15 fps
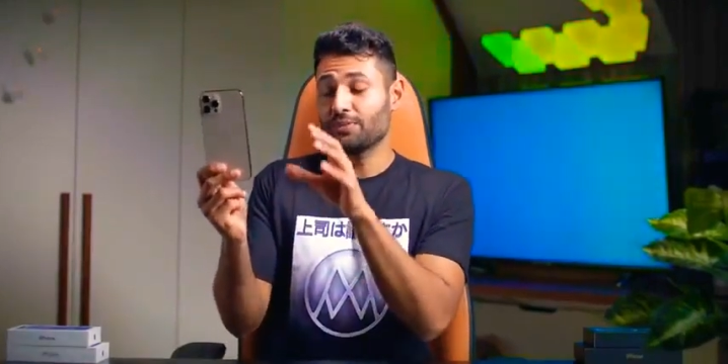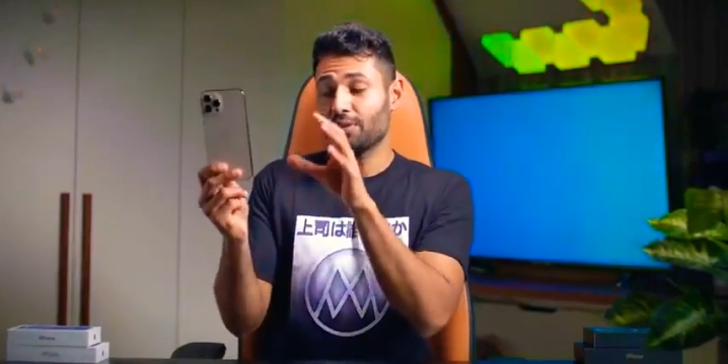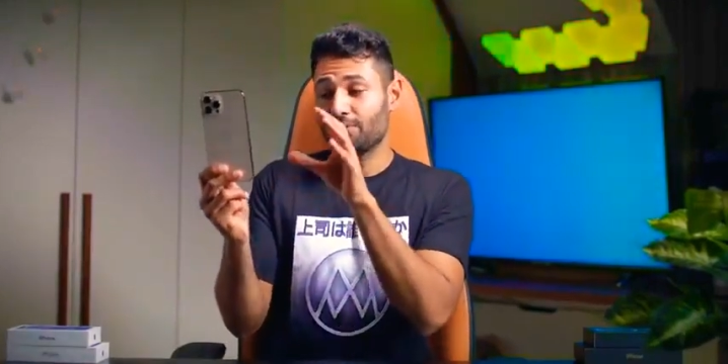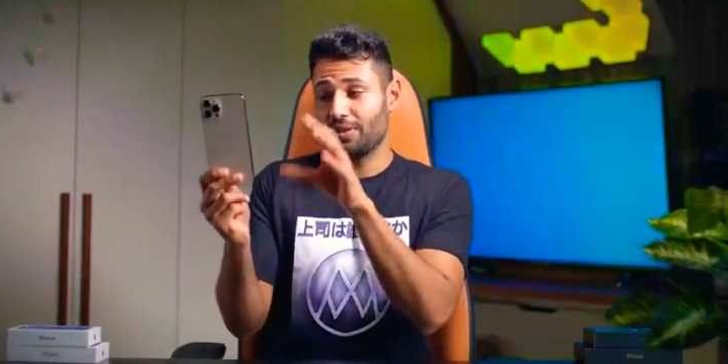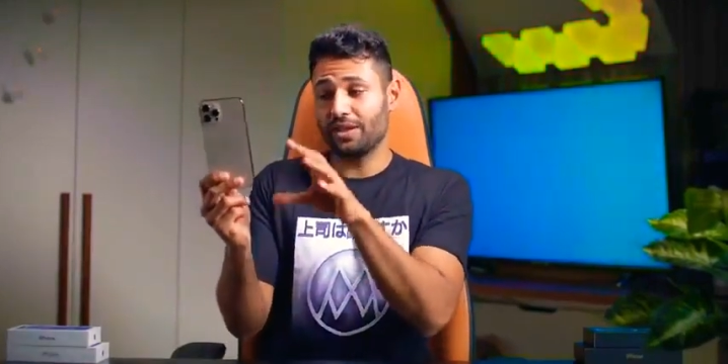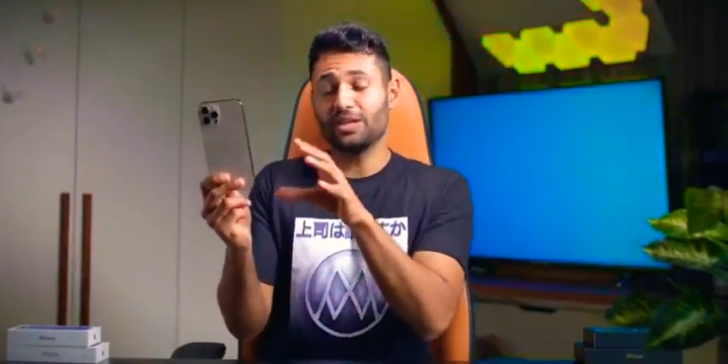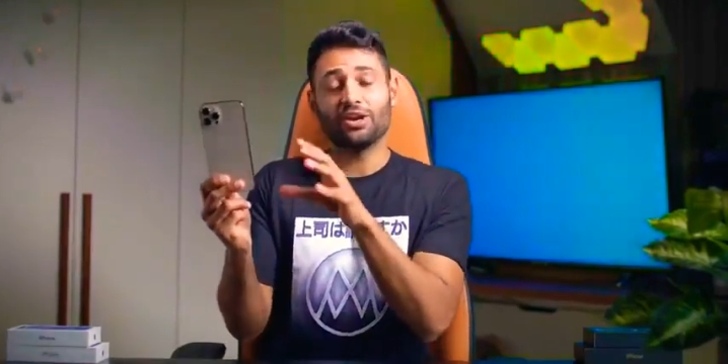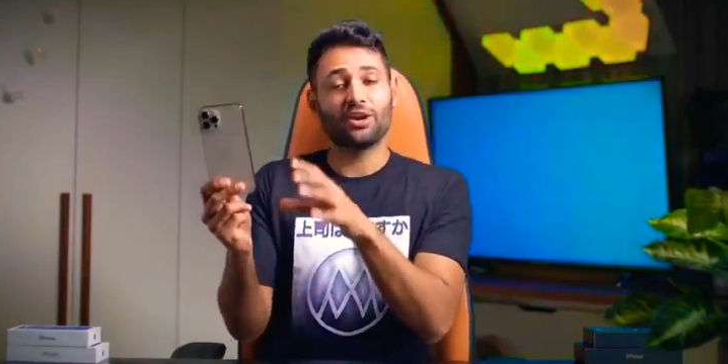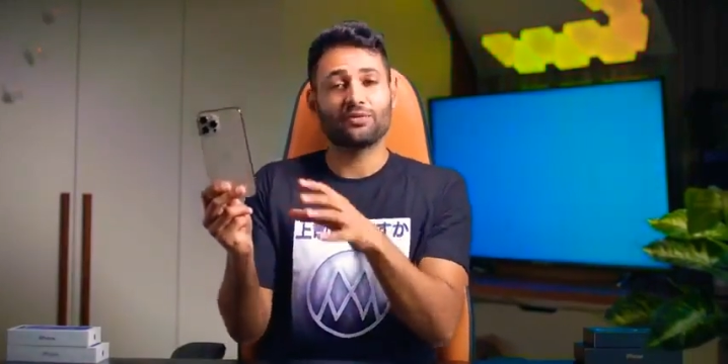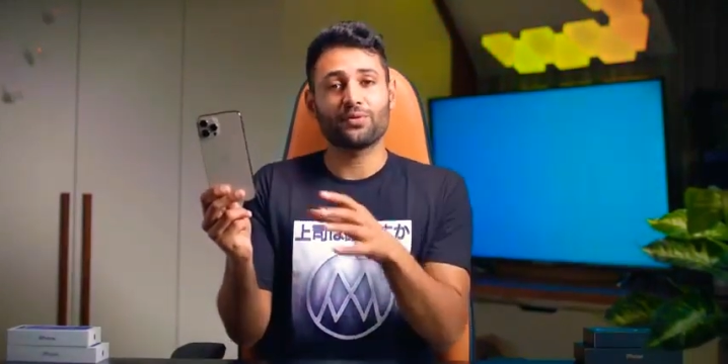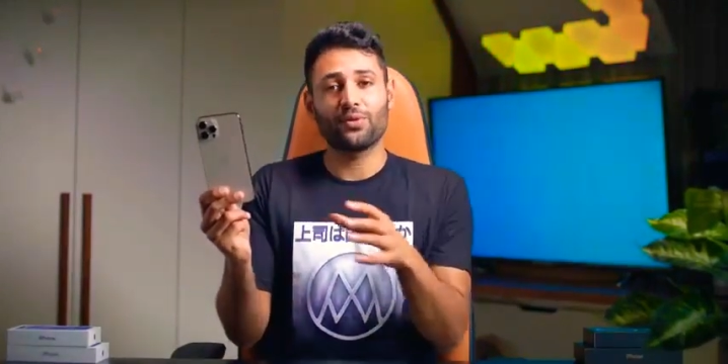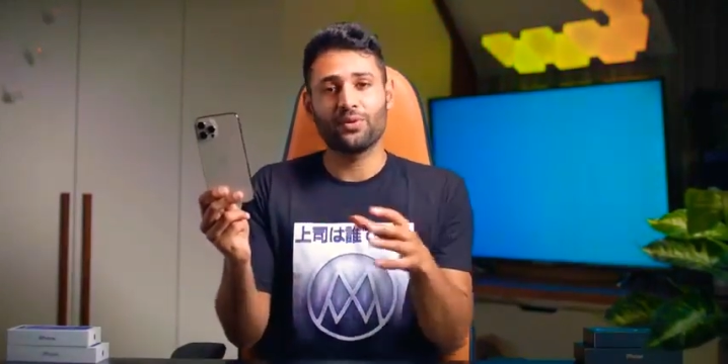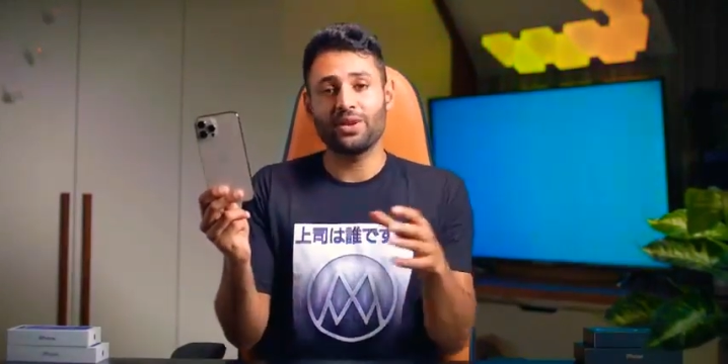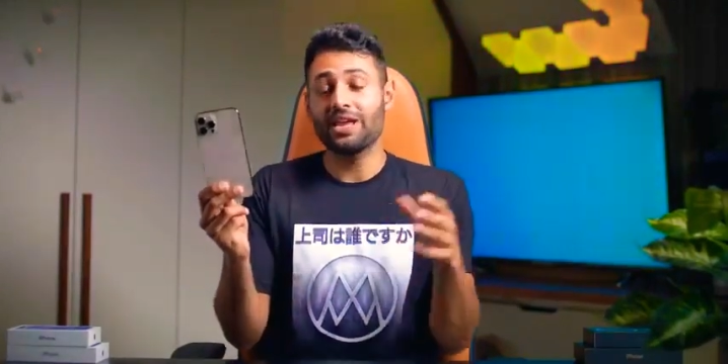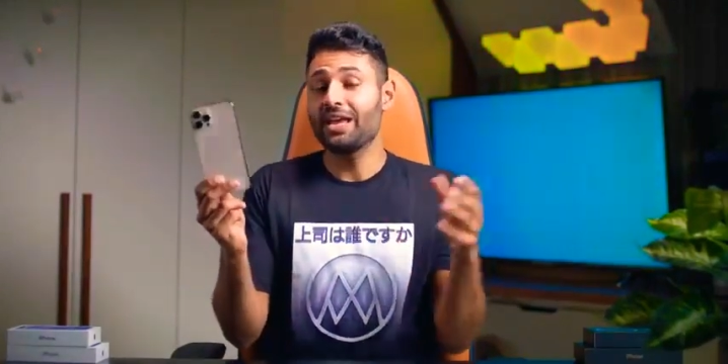of any
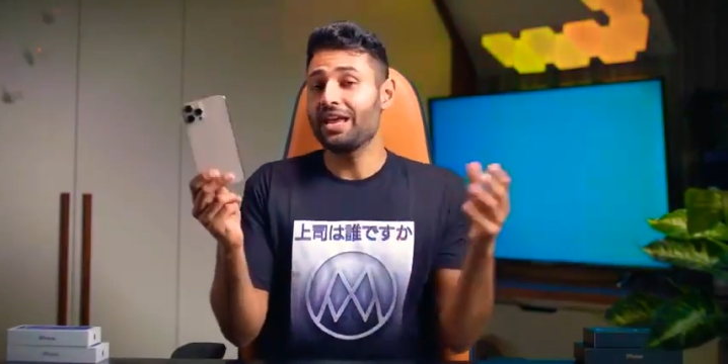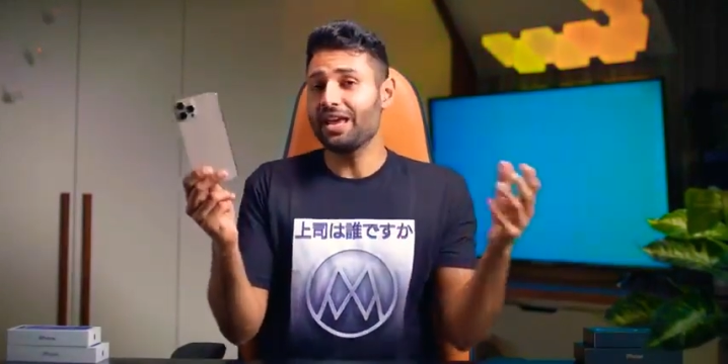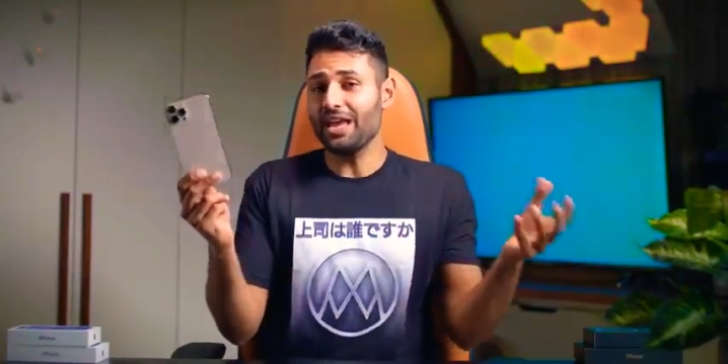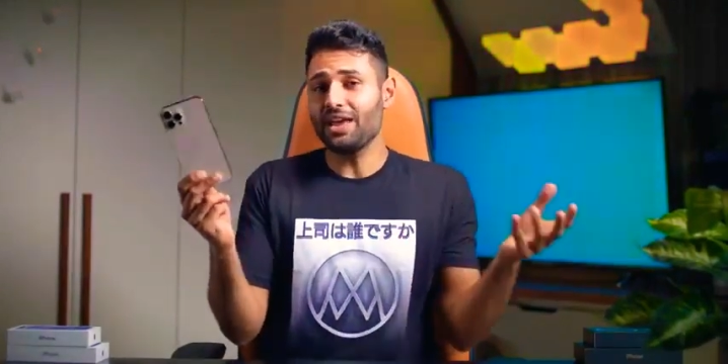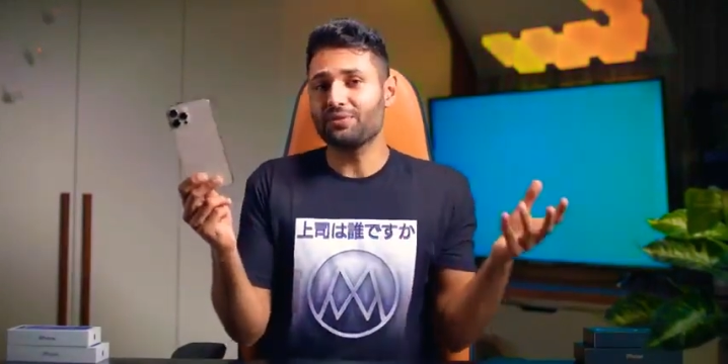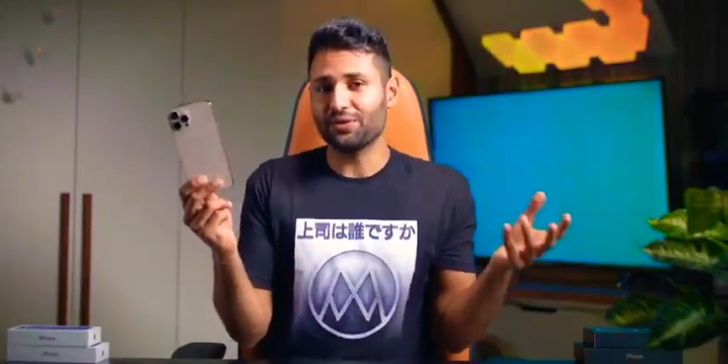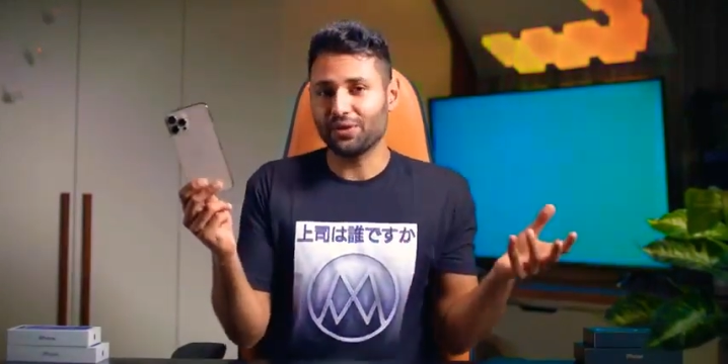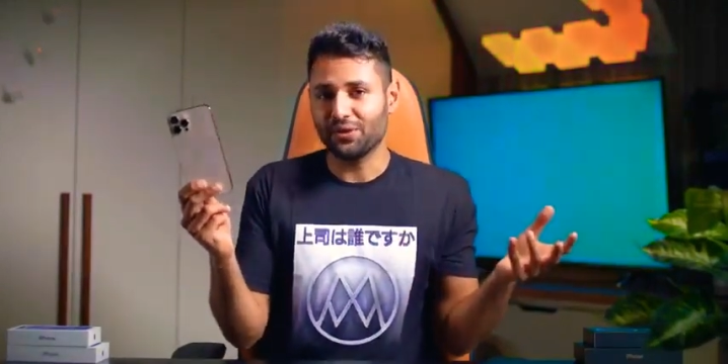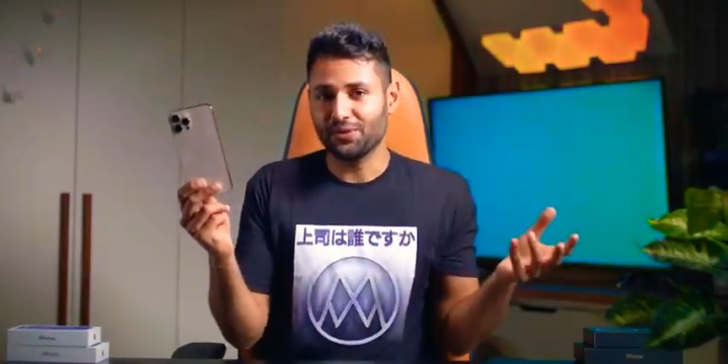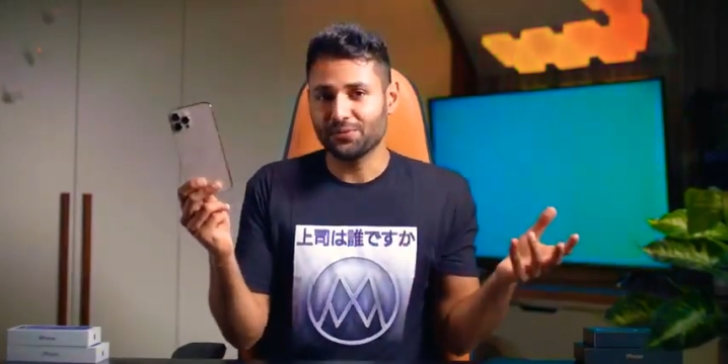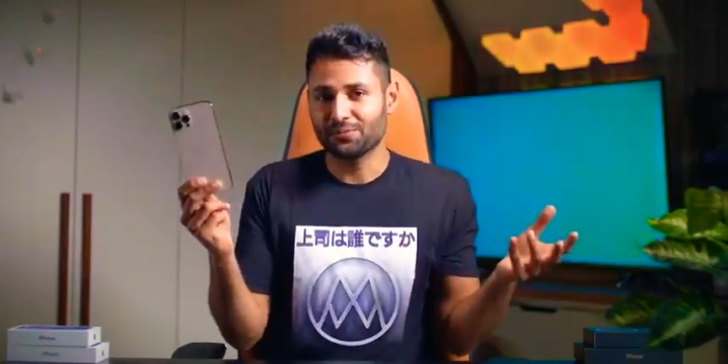iPhone ever,